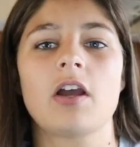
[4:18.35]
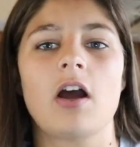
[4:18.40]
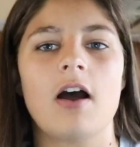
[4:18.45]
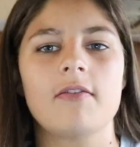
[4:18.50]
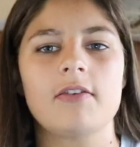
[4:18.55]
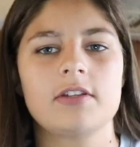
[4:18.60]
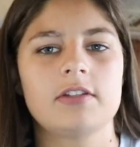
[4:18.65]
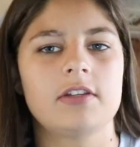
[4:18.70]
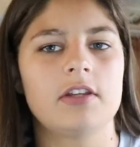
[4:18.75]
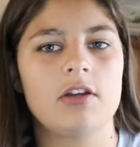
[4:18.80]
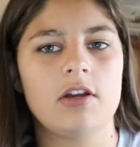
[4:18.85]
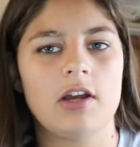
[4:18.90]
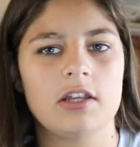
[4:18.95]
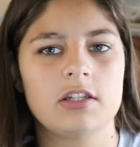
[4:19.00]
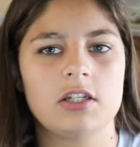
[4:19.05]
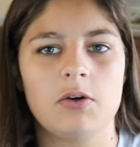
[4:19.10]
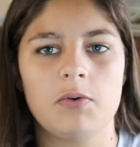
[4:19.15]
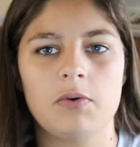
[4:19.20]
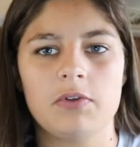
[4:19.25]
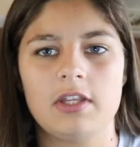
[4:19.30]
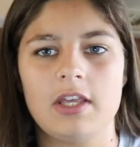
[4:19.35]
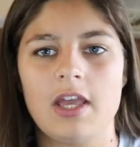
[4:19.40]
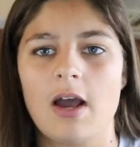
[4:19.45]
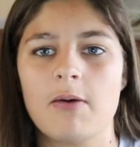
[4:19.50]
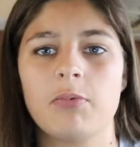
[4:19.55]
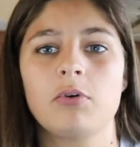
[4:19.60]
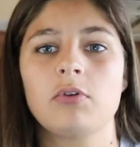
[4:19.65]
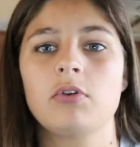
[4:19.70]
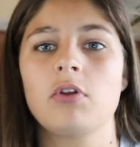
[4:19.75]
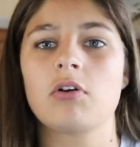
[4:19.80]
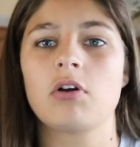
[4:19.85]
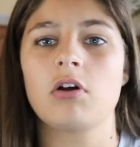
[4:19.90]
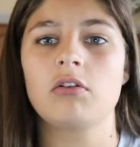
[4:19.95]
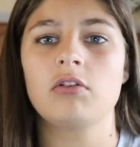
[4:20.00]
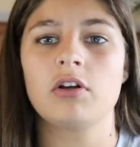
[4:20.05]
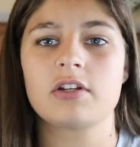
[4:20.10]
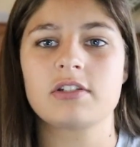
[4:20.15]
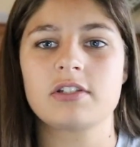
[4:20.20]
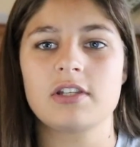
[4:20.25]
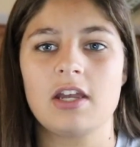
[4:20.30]
Obviously you guys know what the Apple logo
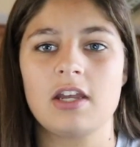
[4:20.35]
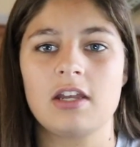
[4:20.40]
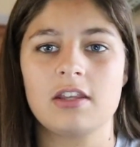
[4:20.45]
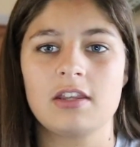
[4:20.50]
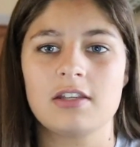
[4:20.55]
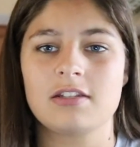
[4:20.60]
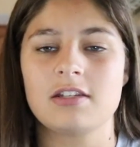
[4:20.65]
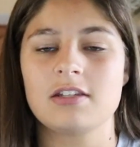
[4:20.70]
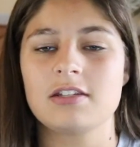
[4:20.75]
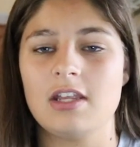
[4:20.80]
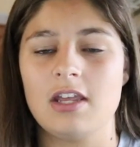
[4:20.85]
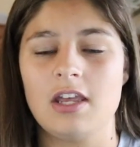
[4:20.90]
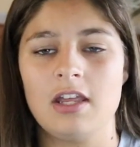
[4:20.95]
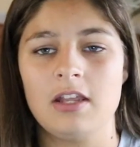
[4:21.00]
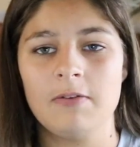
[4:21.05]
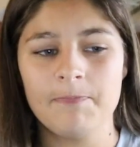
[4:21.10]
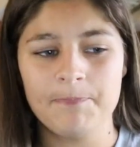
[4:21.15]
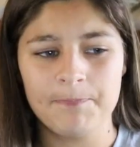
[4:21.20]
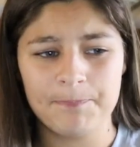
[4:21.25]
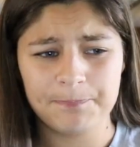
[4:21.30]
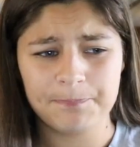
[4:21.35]
looks like. This is it.